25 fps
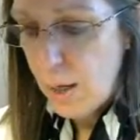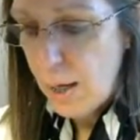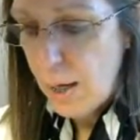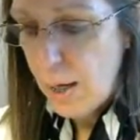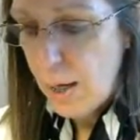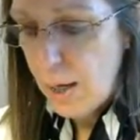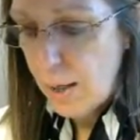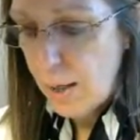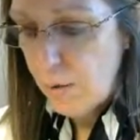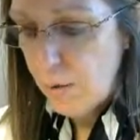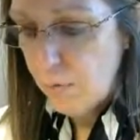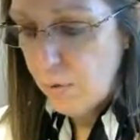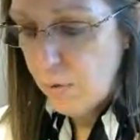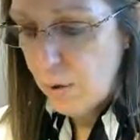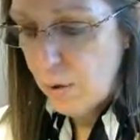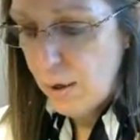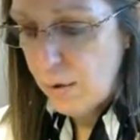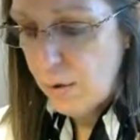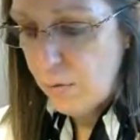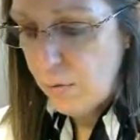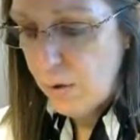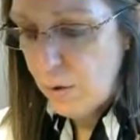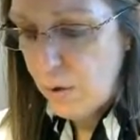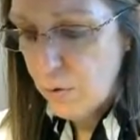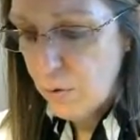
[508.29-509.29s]
And if they're head
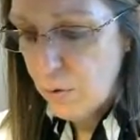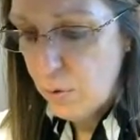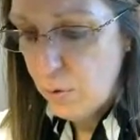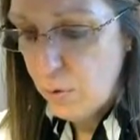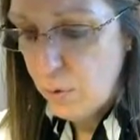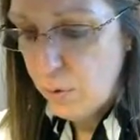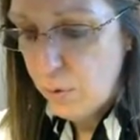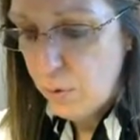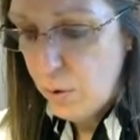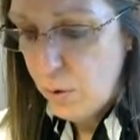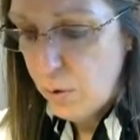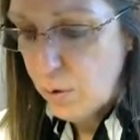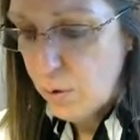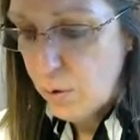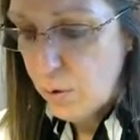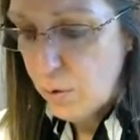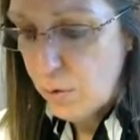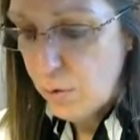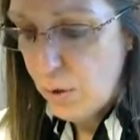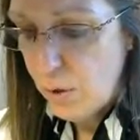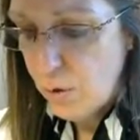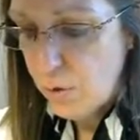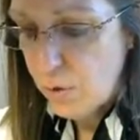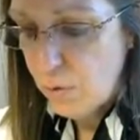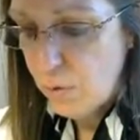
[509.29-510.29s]
of household,
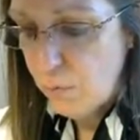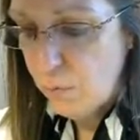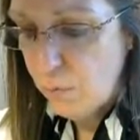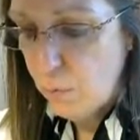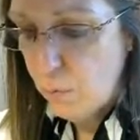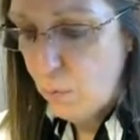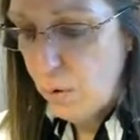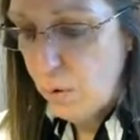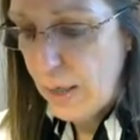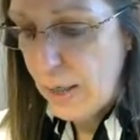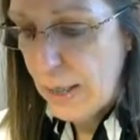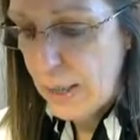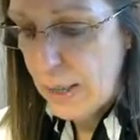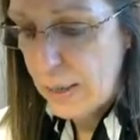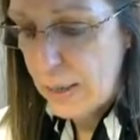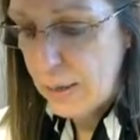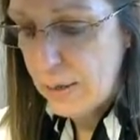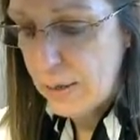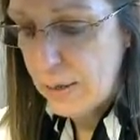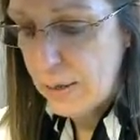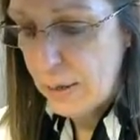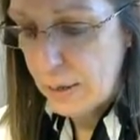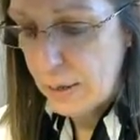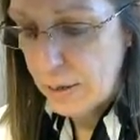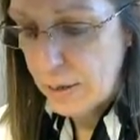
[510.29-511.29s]

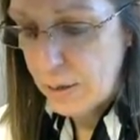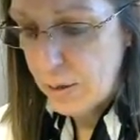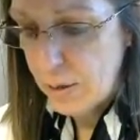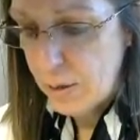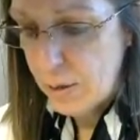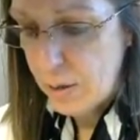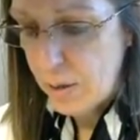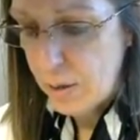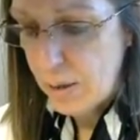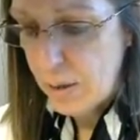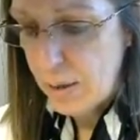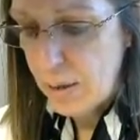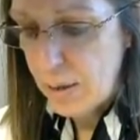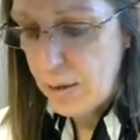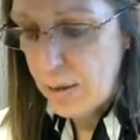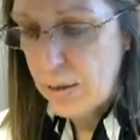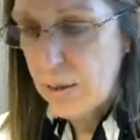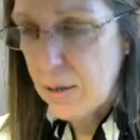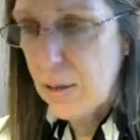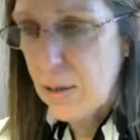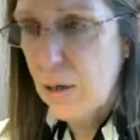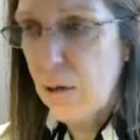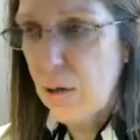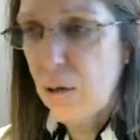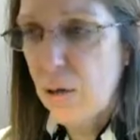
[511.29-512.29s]
$2,486 is
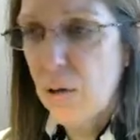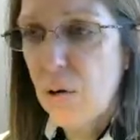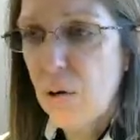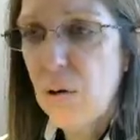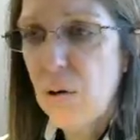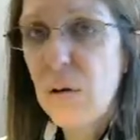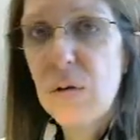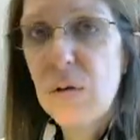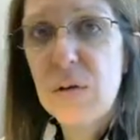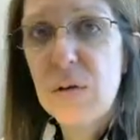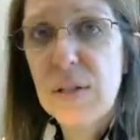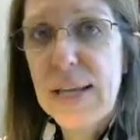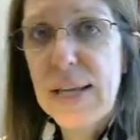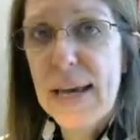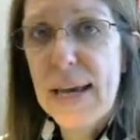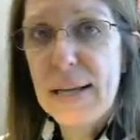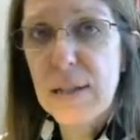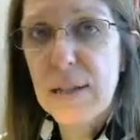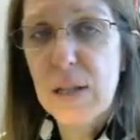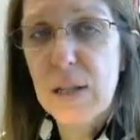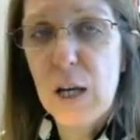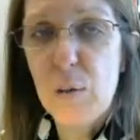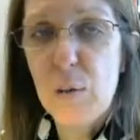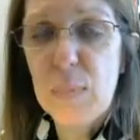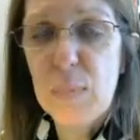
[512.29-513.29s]
their
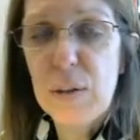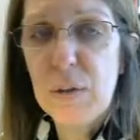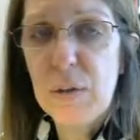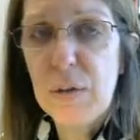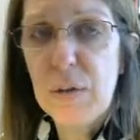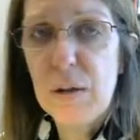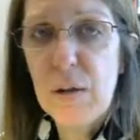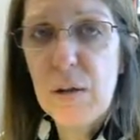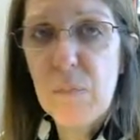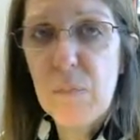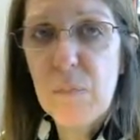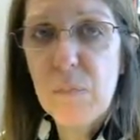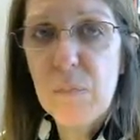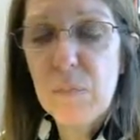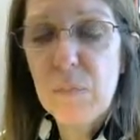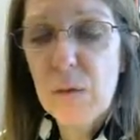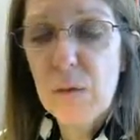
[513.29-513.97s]
tax liability.